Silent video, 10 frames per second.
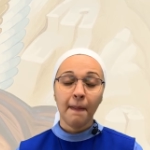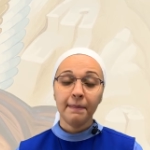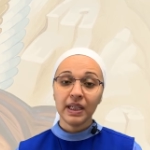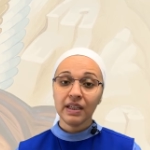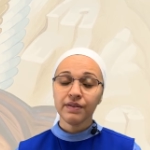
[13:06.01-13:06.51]

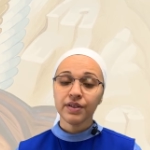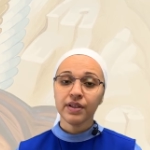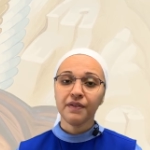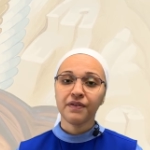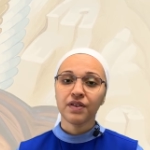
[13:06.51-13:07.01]
Believers
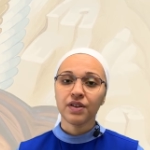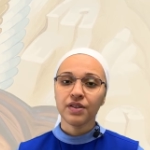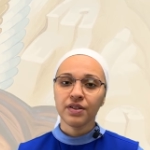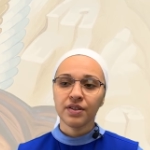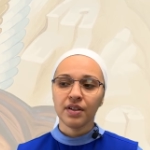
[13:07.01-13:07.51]
that
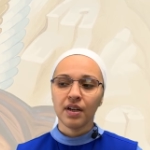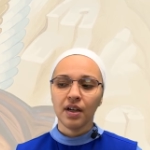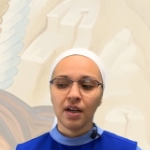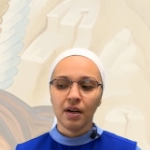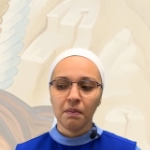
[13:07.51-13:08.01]
first
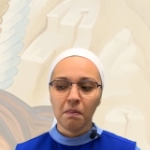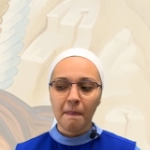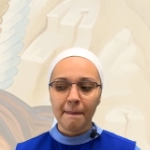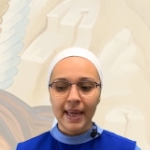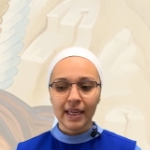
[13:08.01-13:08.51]

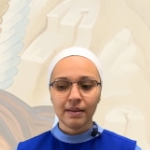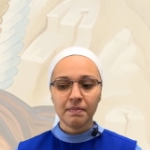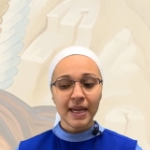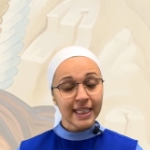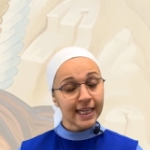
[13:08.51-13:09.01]

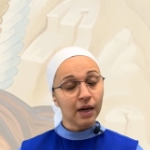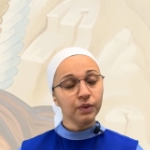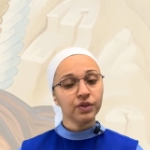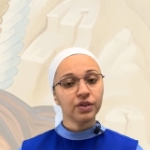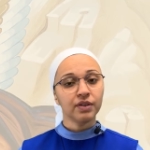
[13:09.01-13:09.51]
made
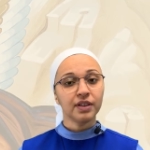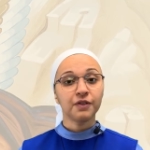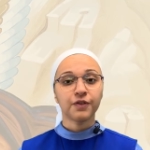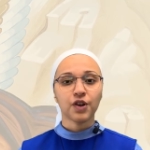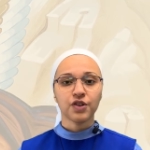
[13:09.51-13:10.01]
doubt in
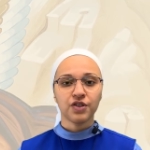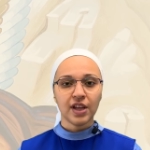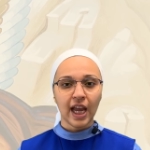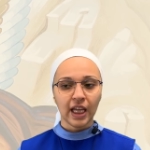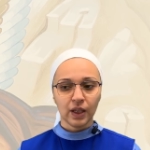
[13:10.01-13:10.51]
first
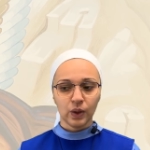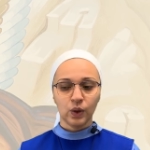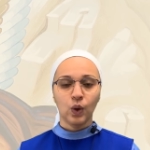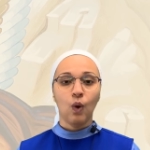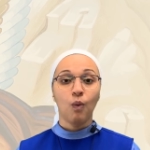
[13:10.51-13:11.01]
saying,
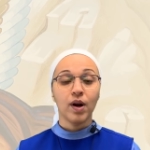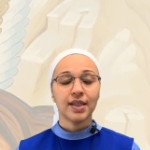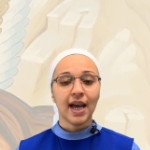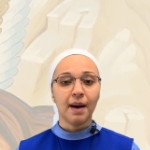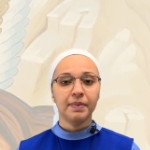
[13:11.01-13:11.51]

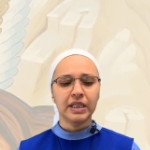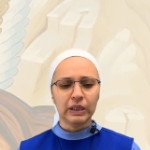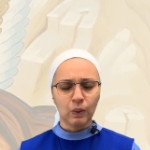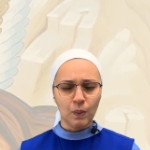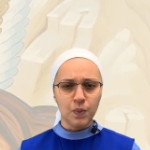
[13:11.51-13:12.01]
what's
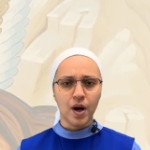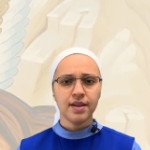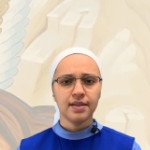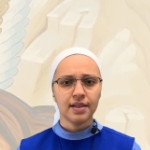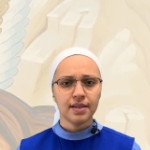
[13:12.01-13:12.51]
happening? What
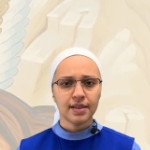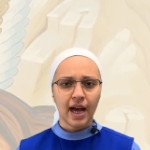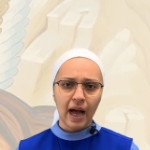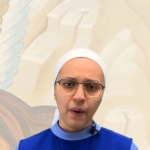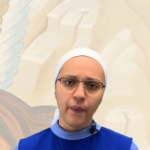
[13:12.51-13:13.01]
is this?
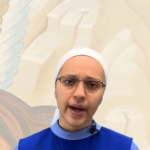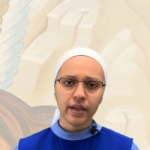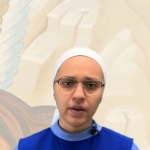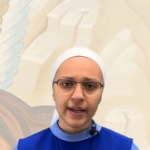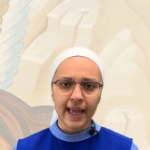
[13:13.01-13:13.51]
I quite
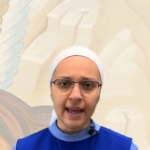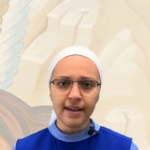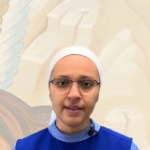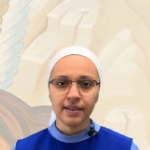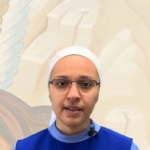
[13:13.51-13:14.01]
don't get
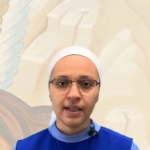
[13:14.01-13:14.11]
it.